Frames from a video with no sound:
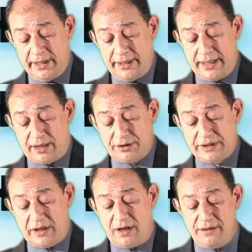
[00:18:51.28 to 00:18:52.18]
Now,
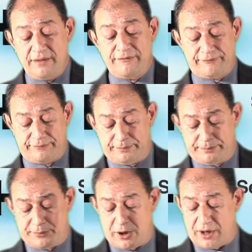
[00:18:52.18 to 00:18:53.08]
the other
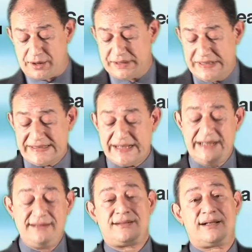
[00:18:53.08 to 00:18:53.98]
part is the
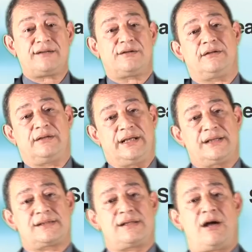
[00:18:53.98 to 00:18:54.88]
internal
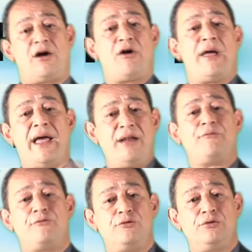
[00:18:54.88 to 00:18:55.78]
links, how
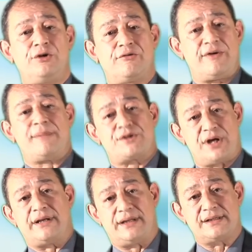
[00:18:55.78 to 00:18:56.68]
helpful your
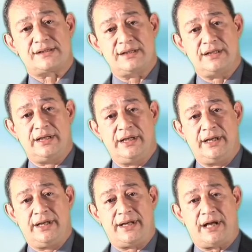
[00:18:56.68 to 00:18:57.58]
website is.
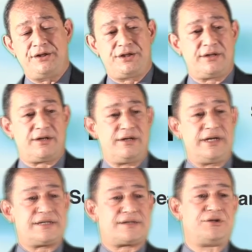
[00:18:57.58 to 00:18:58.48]
Now, internal
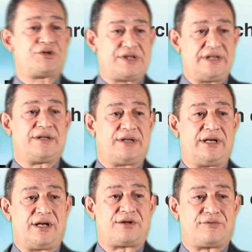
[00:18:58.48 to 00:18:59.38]
links, you see it in a
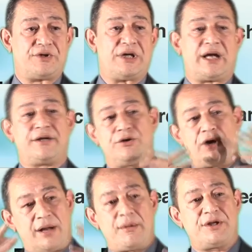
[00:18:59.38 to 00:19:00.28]
lot of it, like, you know,
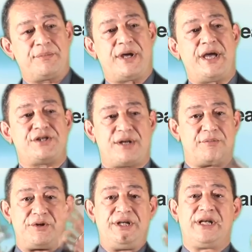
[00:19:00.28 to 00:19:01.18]
I'm on the page,
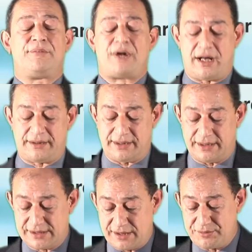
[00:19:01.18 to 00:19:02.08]
I'm reading about
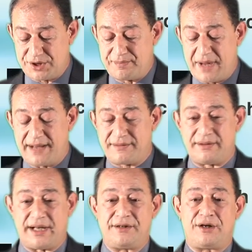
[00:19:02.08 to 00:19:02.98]
the subject
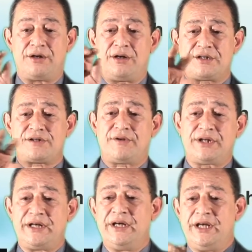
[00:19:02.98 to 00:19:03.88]
matter, and there are lots of
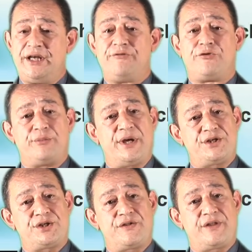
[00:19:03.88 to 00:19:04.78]
other
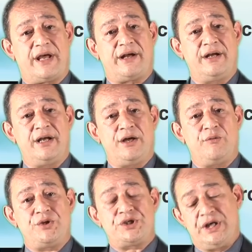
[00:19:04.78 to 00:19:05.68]
information there,
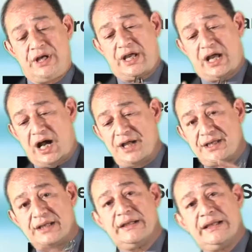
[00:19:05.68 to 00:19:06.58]
which I
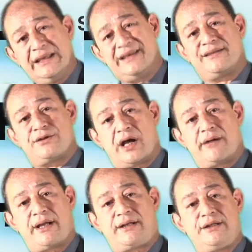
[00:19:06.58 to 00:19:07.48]
can link it
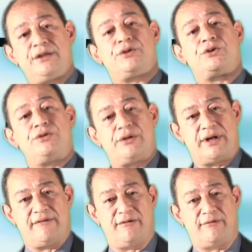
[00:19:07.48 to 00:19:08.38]
directly to the
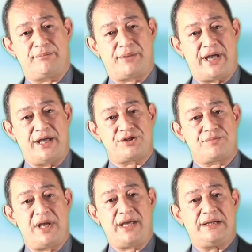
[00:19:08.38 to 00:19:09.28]
relevant page,
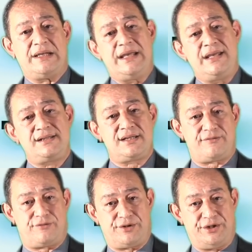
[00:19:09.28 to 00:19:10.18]
make it easier
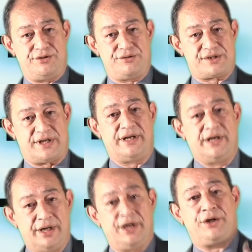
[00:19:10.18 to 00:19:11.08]
for the user
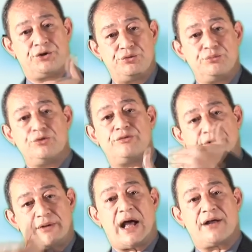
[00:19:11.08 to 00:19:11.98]
to move
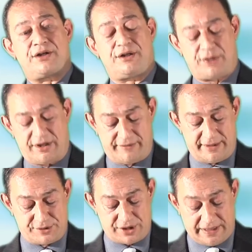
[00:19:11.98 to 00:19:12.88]
around on my
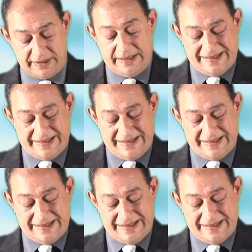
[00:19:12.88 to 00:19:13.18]
website.